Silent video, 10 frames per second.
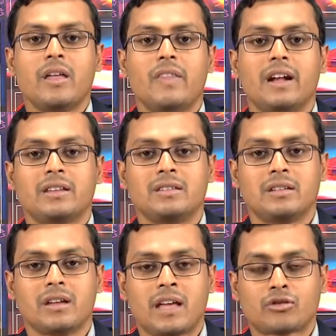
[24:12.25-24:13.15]
that
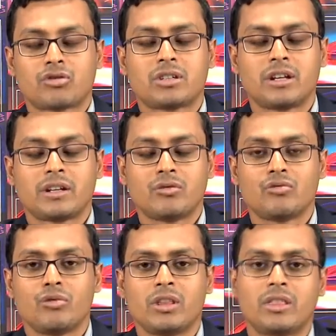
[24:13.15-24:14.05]
is
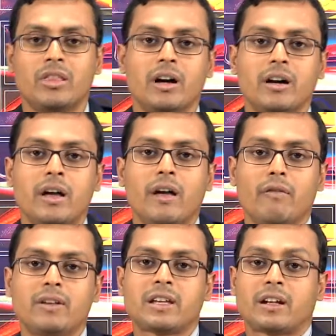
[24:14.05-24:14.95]
associated with the
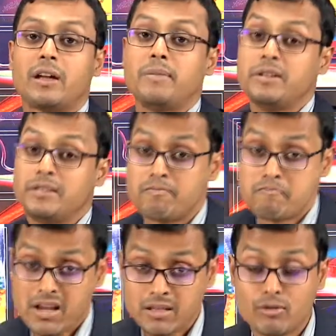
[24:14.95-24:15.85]
FischerCarbene is
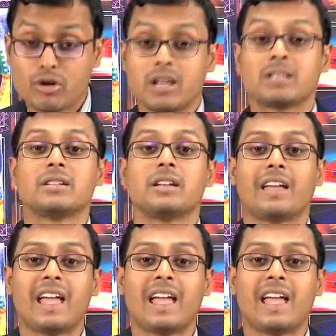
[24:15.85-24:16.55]
much more acidic.